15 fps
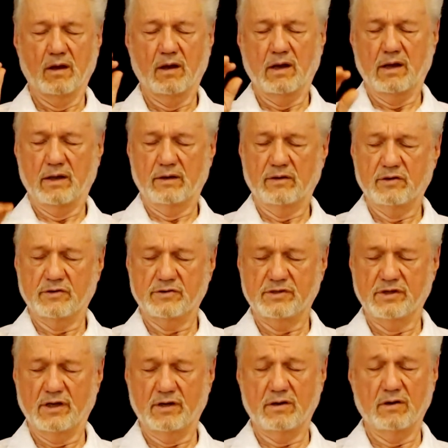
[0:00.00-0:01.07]
and to
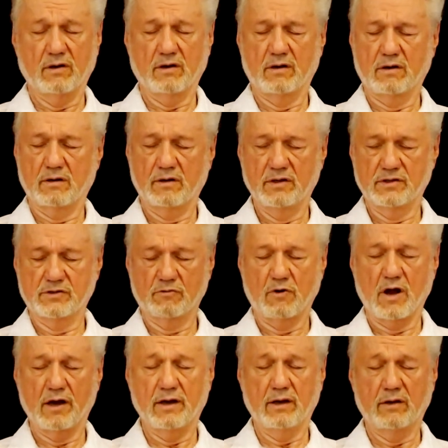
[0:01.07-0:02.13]
sit on his
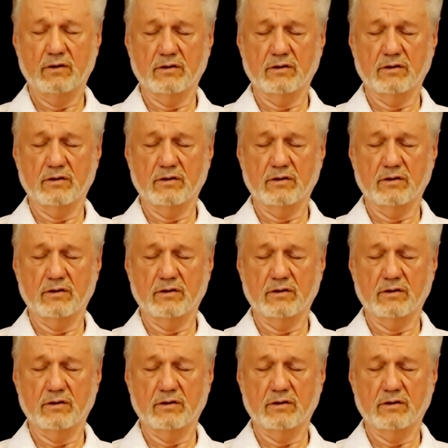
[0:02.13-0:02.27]
right.